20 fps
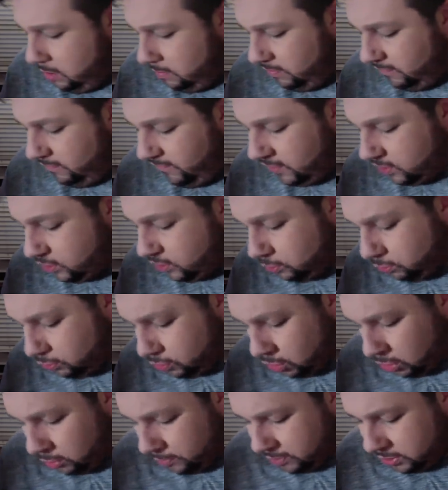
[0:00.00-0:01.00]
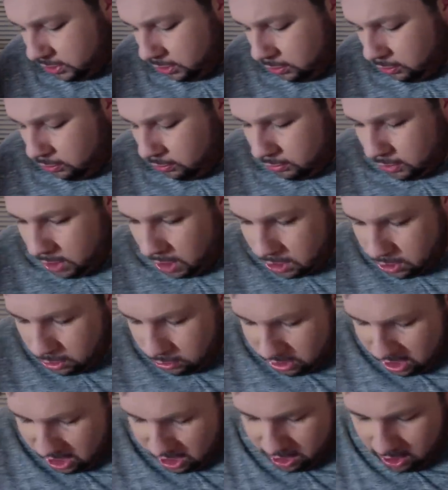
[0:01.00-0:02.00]
Professional job, so I
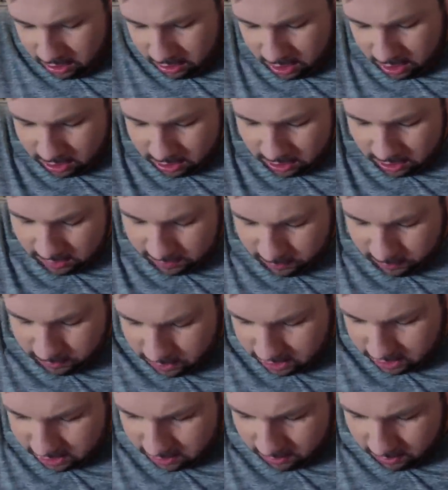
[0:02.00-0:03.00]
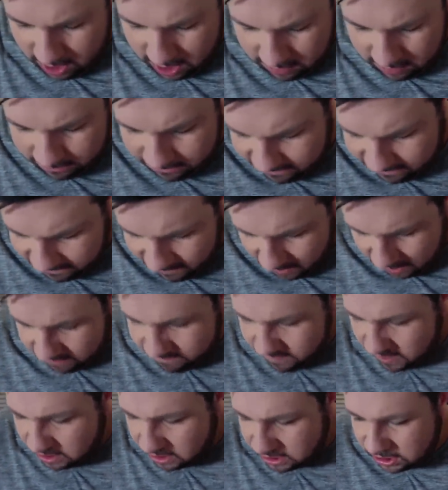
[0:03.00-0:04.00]
don't care. Let's just put this away. Fuck,
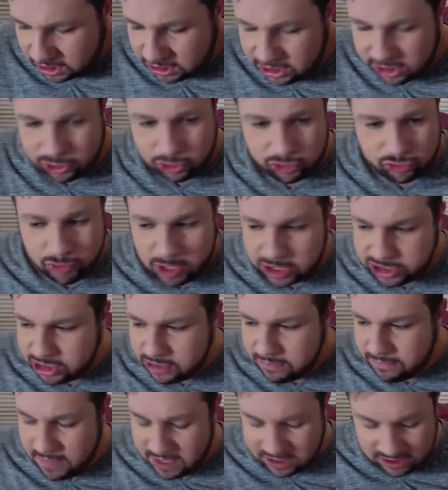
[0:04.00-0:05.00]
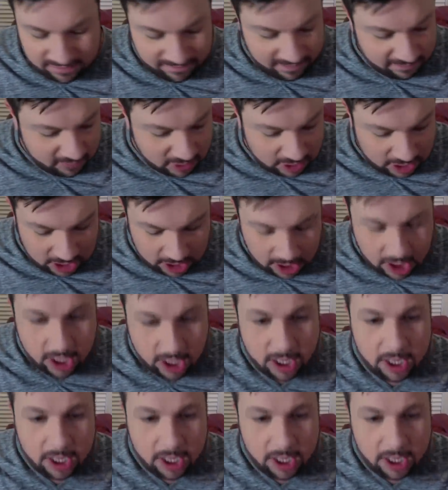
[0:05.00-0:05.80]
I'm such a trashy mess of everything.